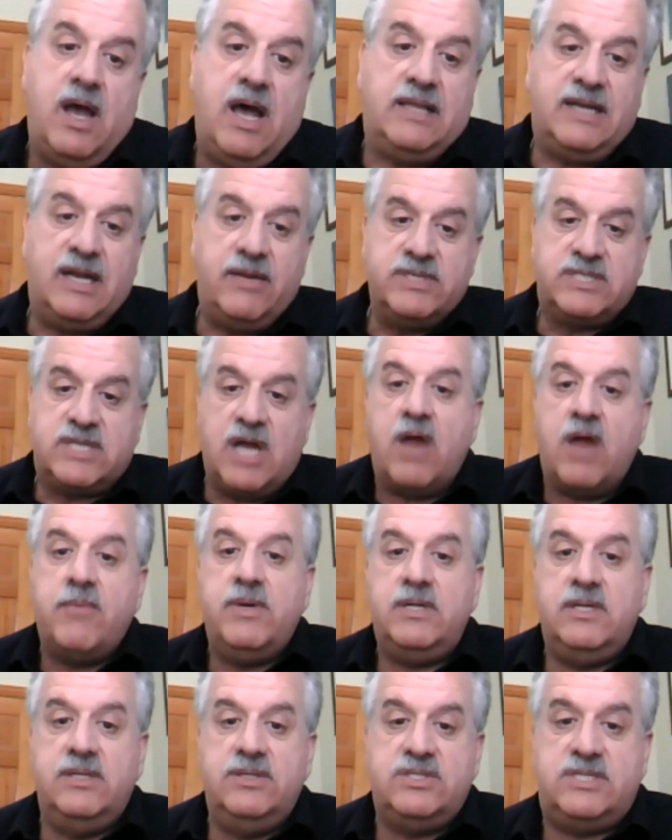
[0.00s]
Holiday
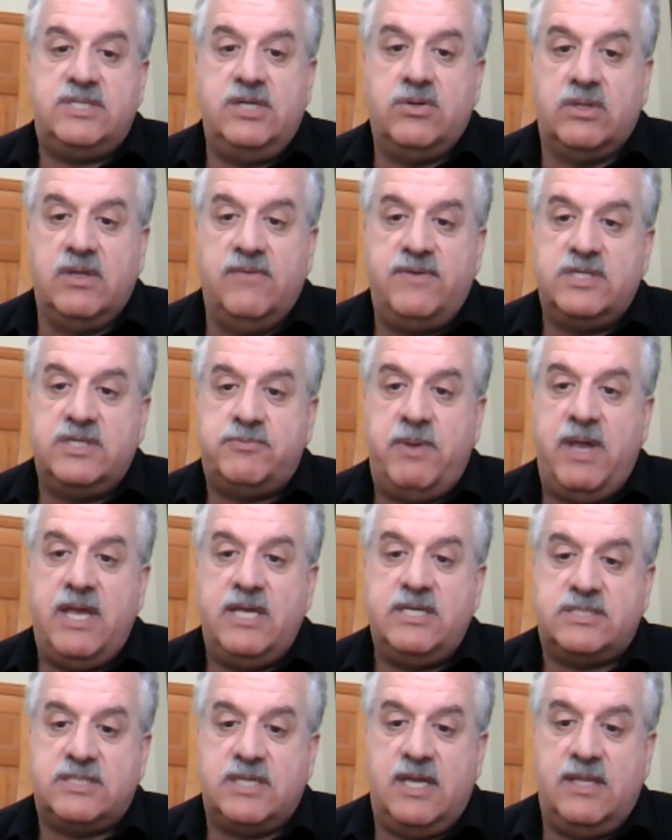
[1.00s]
Retirement in the senior living
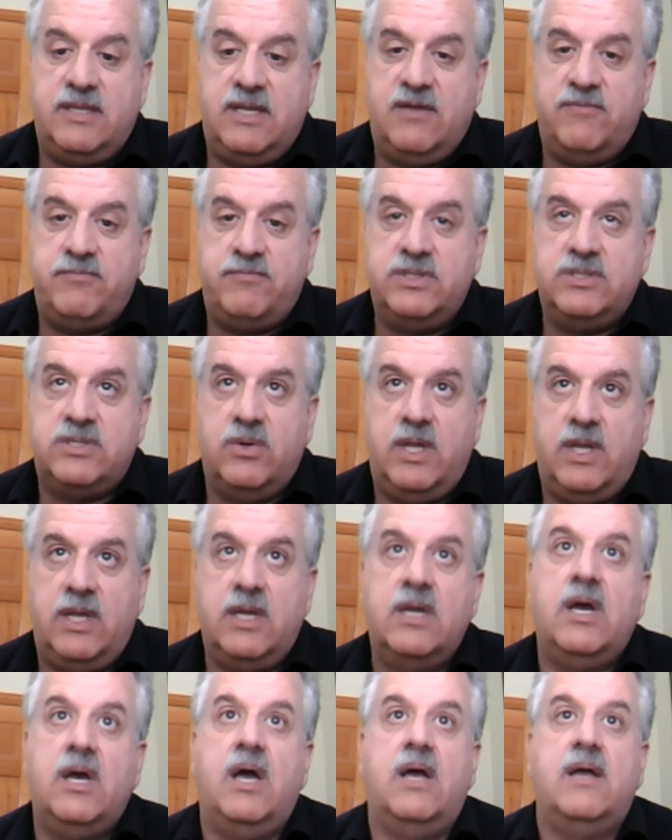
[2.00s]
space, and then have been
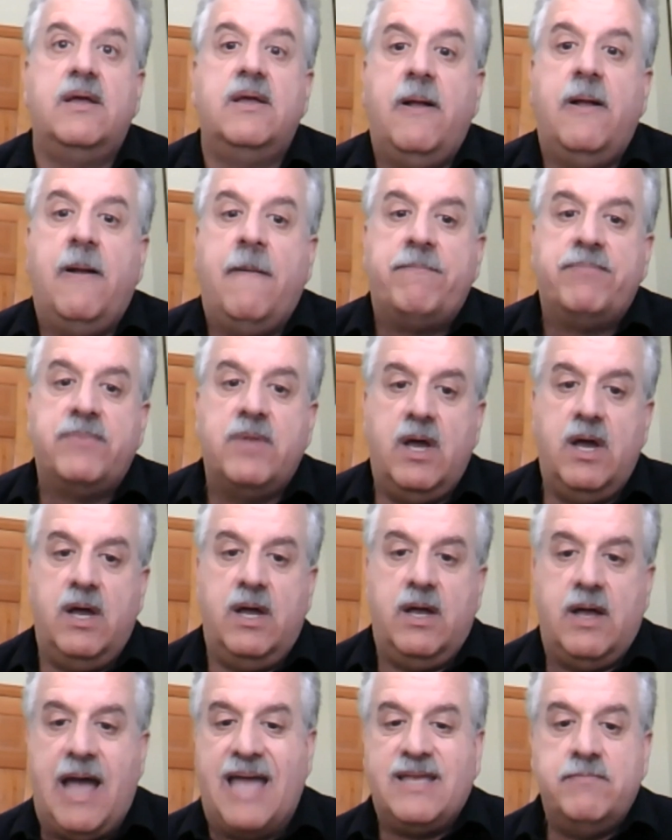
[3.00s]
doing
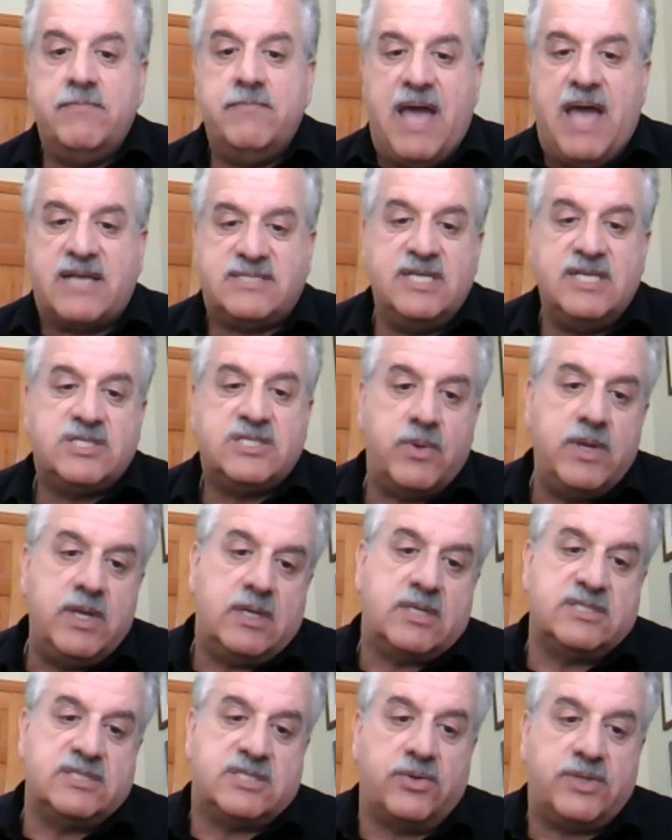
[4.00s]
high impact
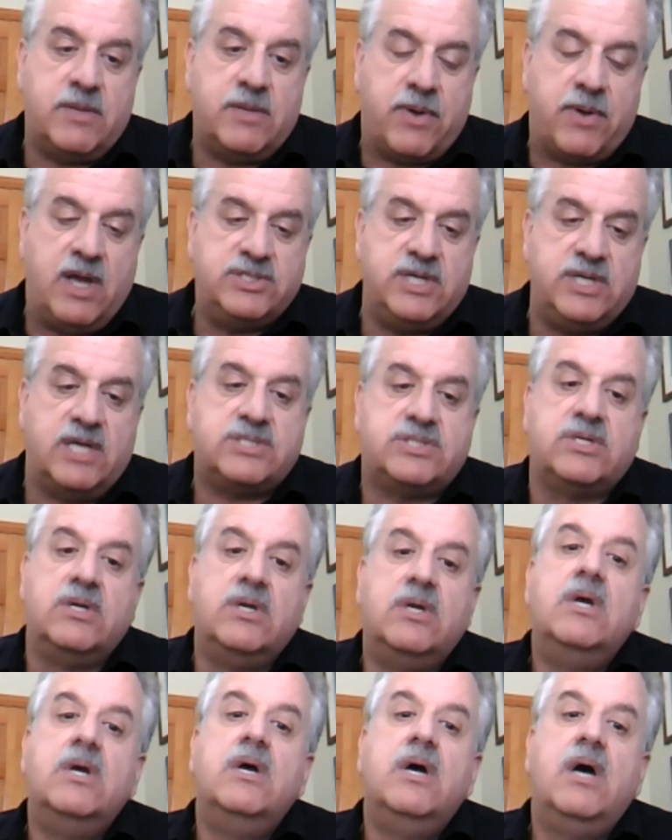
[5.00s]
C-suite consulting projects
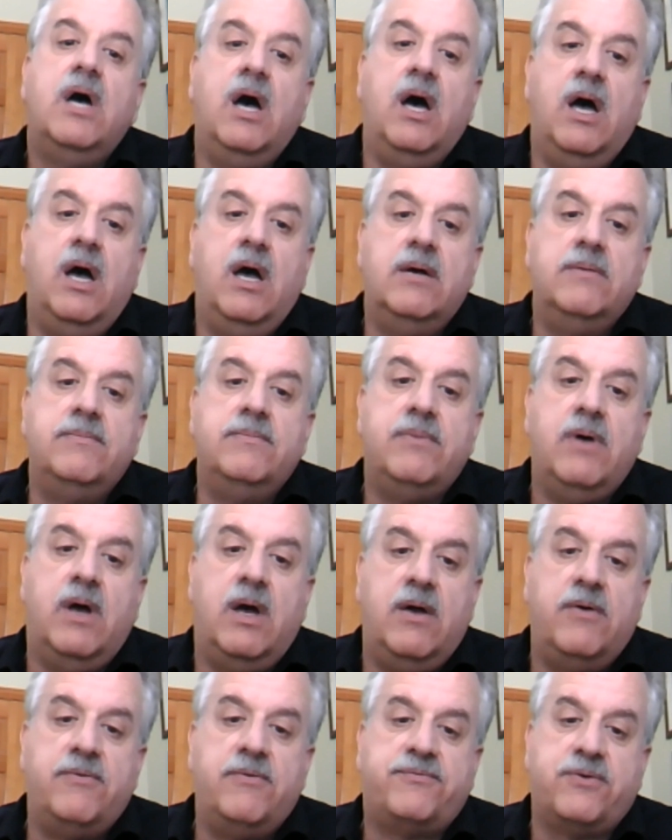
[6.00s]

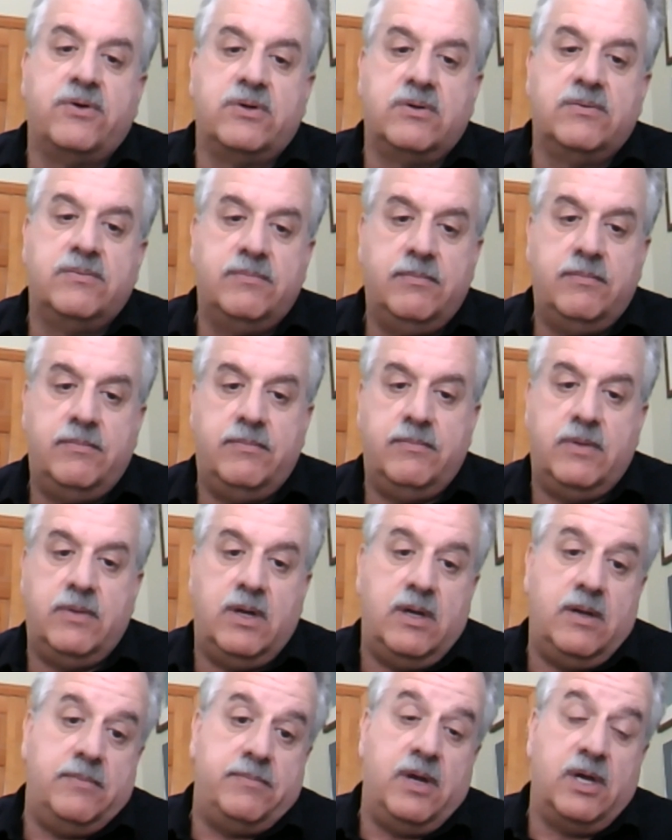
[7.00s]
for
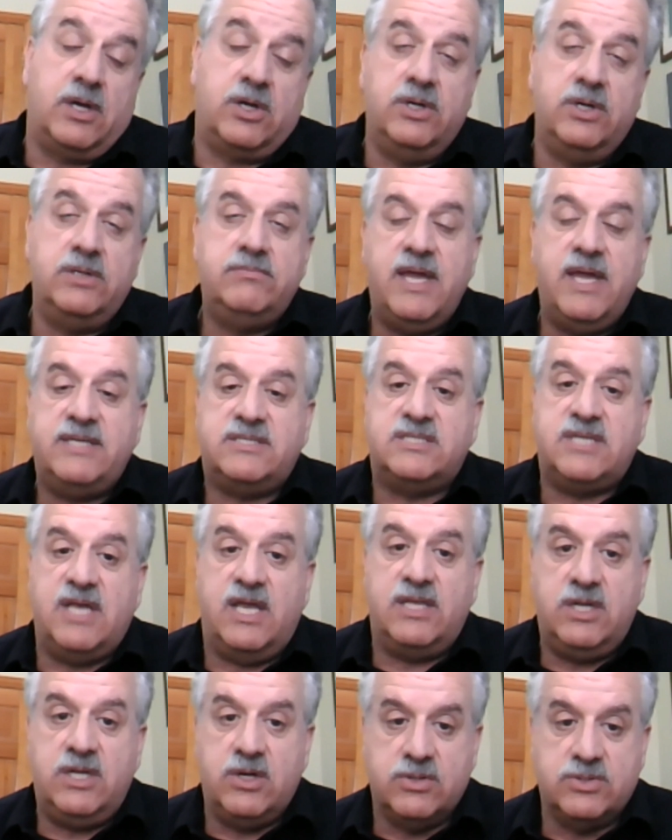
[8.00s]
a good 8 to
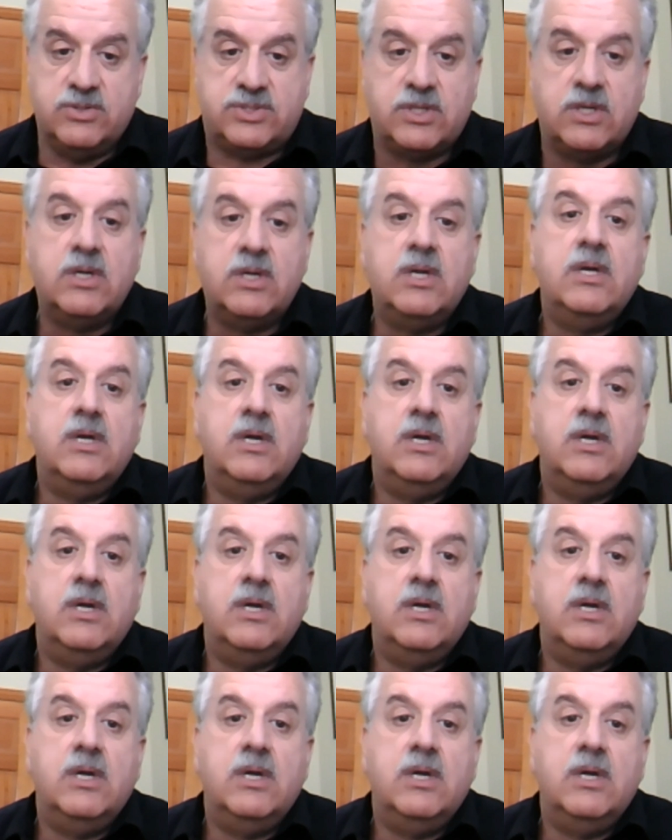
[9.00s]
10 years.